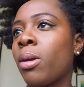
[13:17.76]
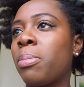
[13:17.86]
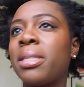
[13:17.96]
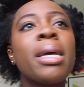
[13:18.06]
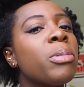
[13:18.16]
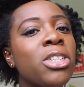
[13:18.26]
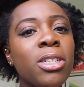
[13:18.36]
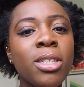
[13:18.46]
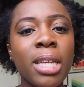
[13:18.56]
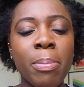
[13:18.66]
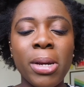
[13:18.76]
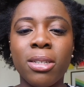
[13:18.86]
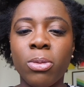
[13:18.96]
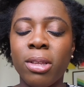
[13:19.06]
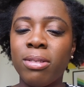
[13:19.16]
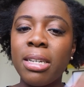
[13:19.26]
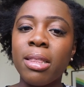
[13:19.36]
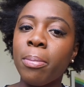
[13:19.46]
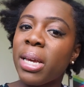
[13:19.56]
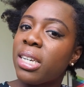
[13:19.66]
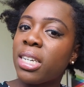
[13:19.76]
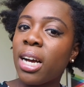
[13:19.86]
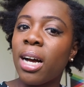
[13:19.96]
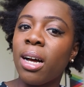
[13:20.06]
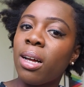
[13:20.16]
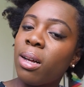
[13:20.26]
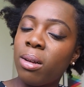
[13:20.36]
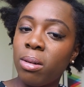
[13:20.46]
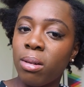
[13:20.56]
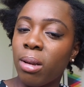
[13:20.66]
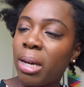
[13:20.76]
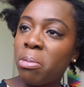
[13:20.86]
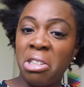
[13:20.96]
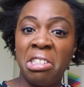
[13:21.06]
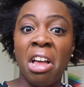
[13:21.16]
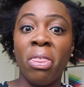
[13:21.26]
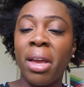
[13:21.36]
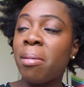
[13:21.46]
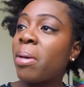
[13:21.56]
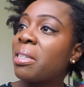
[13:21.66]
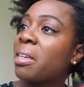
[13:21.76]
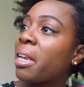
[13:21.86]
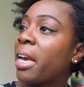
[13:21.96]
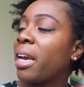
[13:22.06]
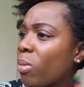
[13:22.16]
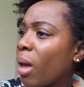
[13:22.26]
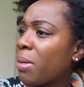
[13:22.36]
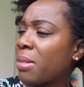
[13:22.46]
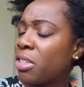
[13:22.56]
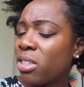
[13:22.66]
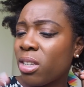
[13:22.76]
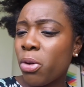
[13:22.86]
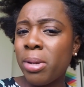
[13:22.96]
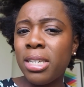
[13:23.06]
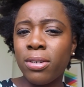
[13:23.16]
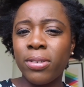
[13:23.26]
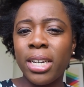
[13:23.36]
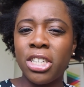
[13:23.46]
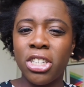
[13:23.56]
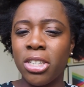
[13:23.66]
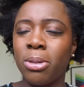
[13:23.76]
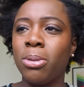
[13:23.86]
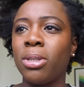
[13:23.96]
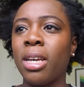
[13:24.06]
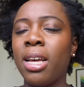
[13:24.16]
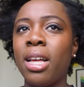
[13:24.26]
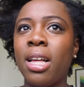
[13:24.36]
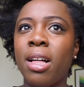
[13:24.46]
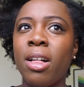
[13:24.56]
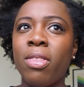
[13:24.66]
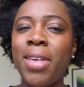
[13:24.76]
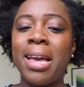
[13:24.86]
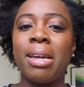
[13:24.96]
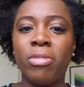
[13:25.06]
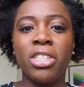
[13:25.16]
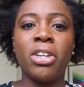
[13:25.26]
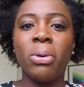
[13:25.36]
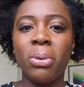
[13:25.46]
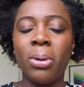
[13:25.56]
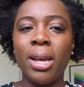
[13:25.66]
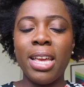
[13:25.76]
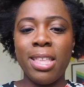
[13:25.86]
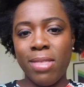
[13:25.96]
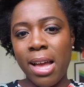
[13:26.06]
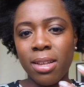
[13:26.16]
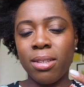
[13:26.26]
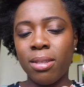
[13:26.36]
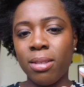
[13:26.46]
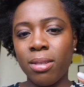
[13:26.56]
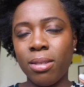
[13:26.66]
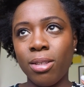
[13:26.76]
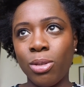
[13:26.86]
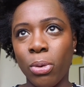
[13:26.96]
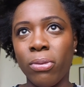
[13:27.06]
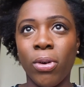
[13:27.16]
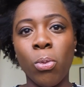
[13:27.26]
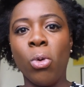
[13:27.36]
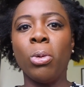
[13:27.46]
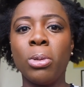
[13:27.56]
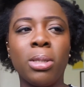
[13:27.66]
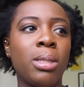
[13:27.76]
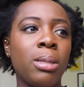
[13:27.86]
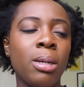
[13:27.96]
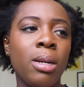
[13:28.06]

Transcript: perceptions, like based on what they've seen in the media, like, which is nothing, basically. I think there's just so many different issues that can result in that sort of awards